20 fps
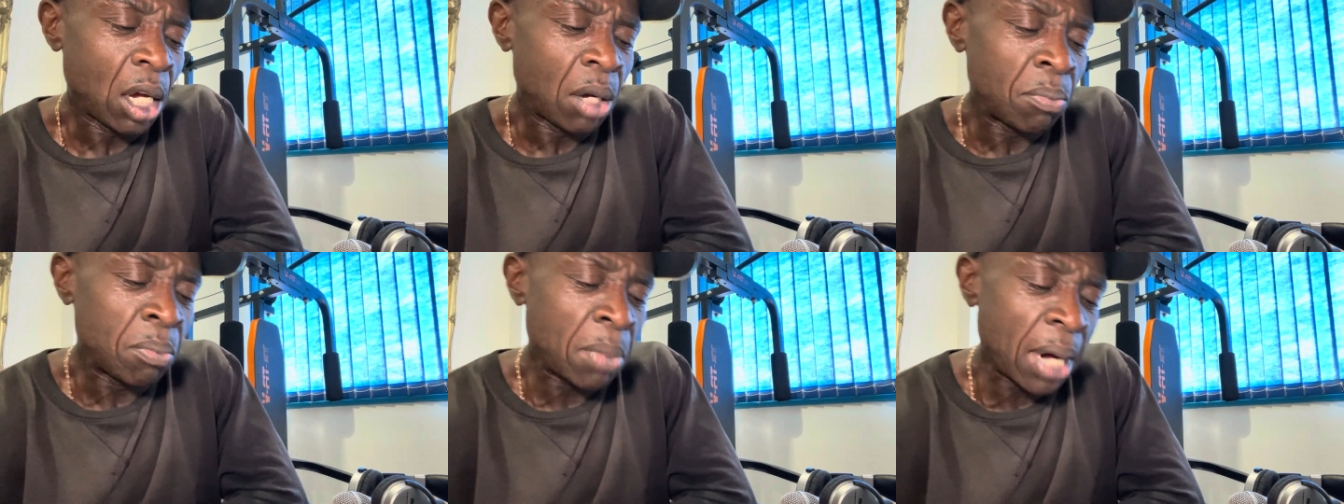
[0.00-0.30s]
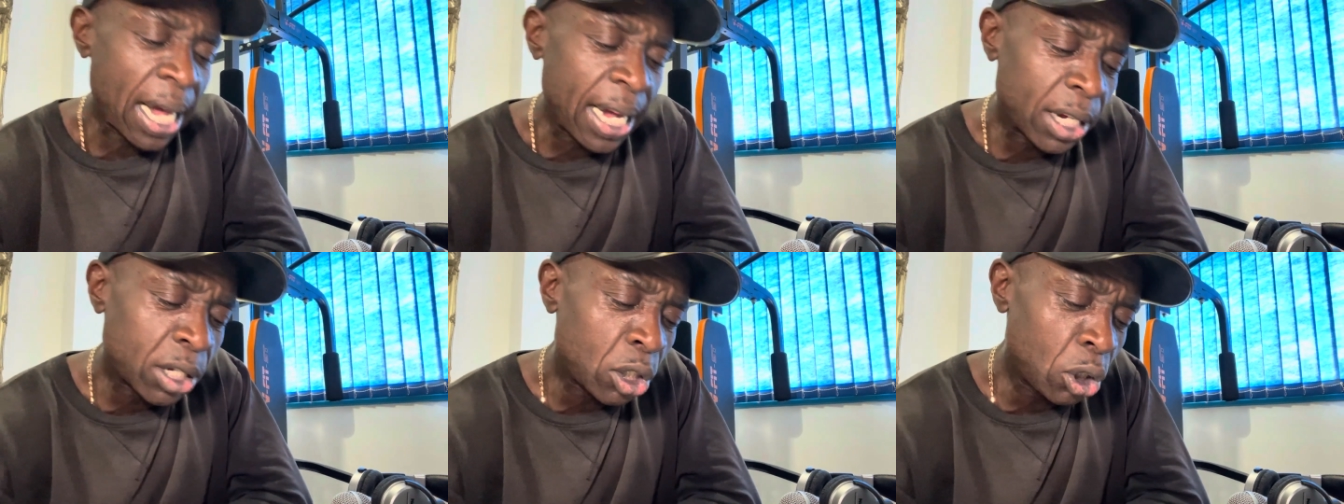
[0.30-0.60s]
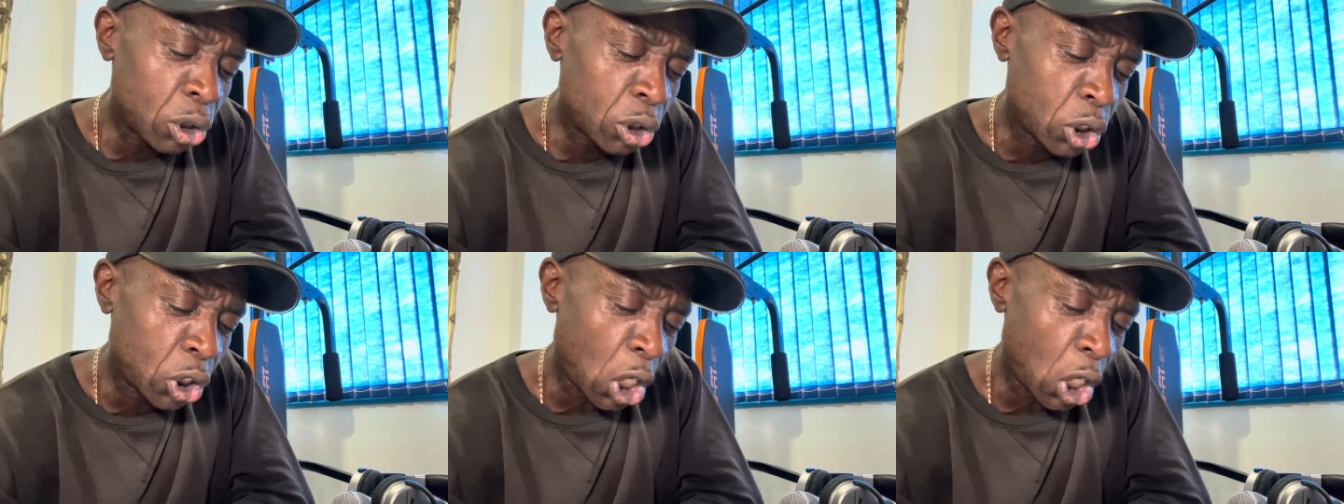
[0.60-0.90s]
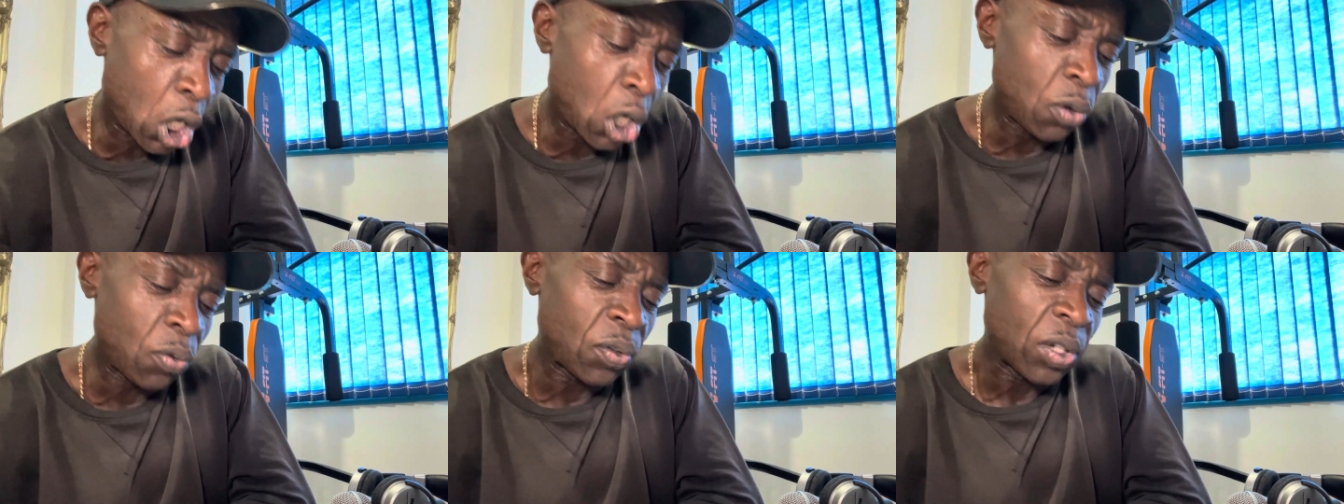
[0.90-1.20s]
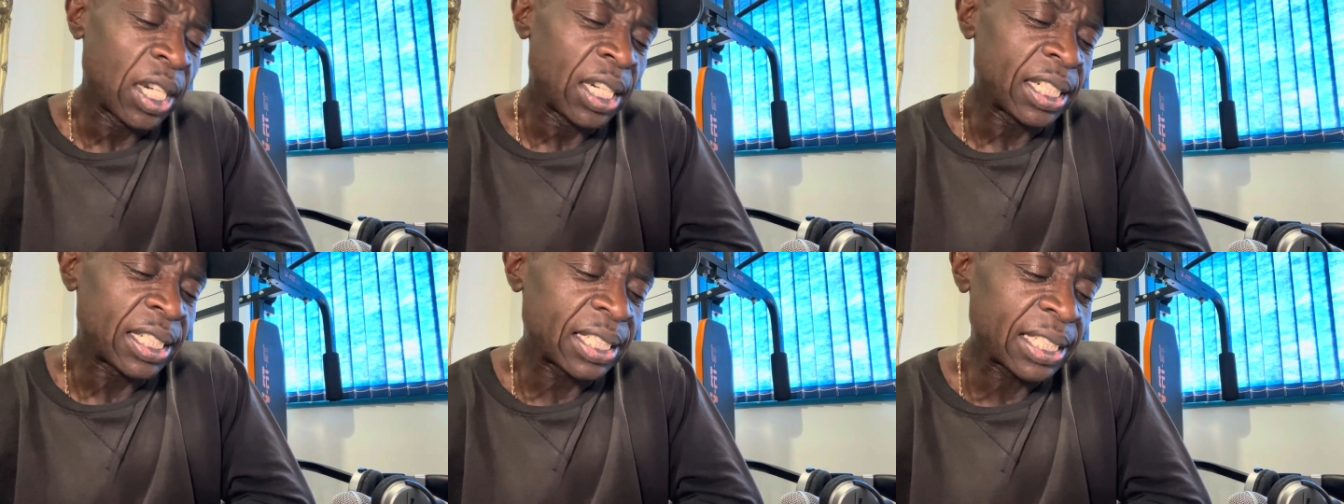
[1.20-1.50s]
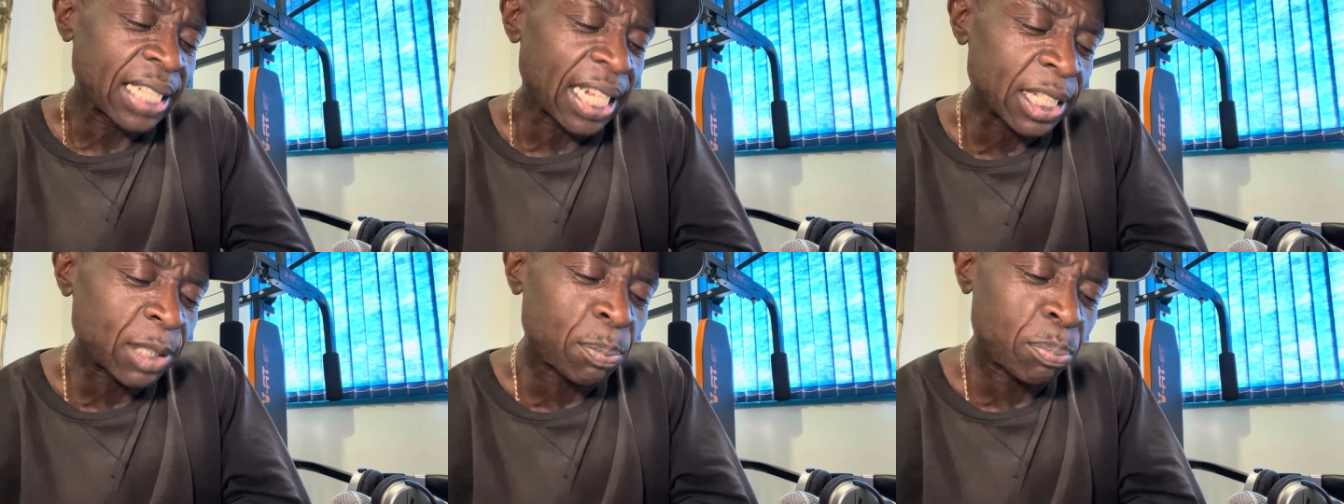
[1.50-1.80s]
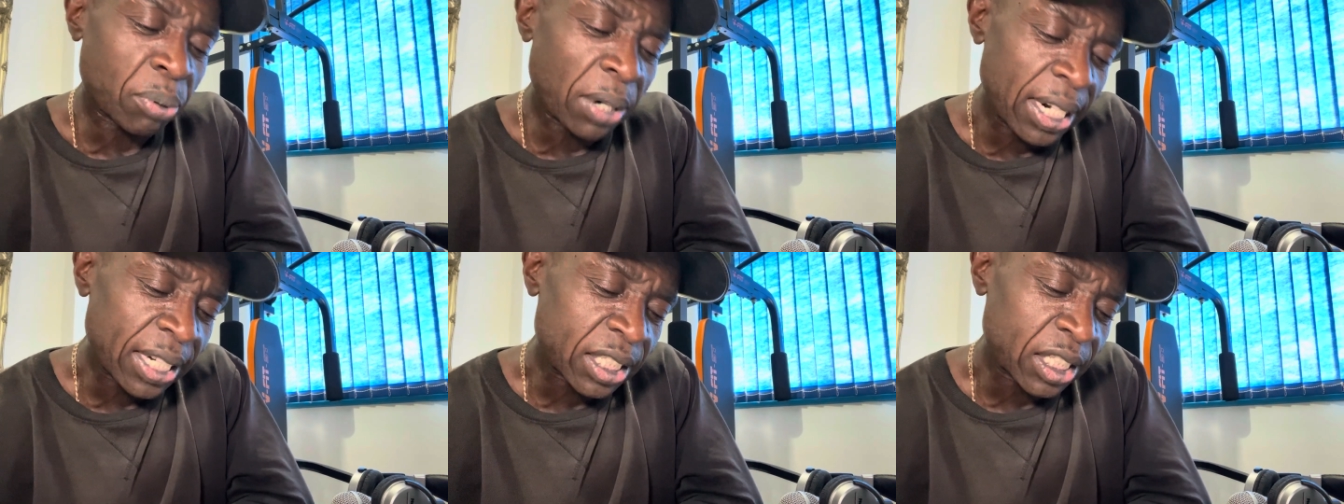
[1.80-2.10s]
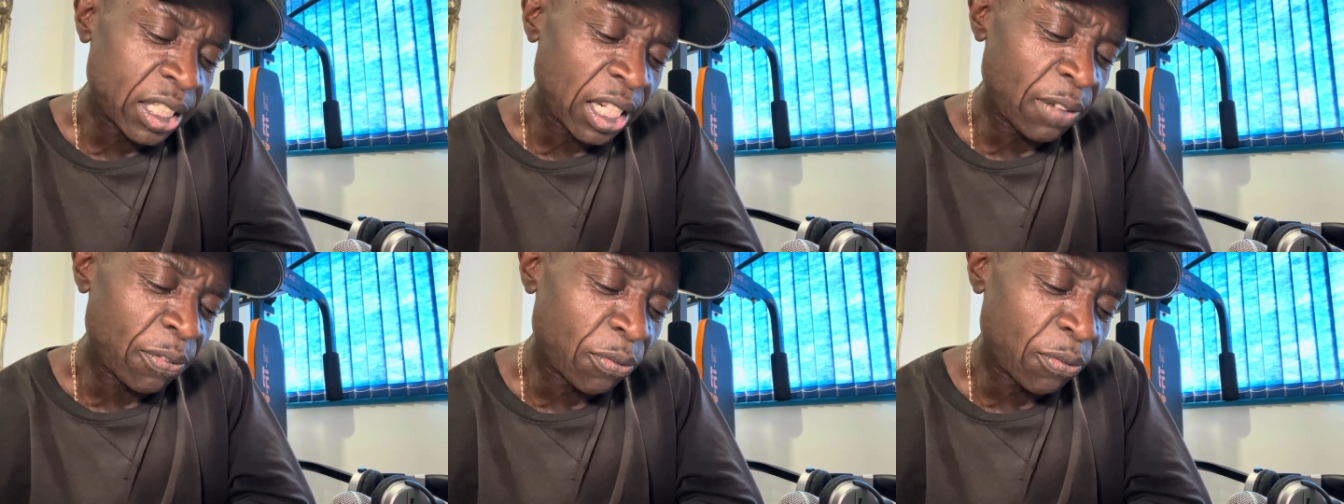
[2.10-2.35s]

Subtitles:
Michael Gove says Brexit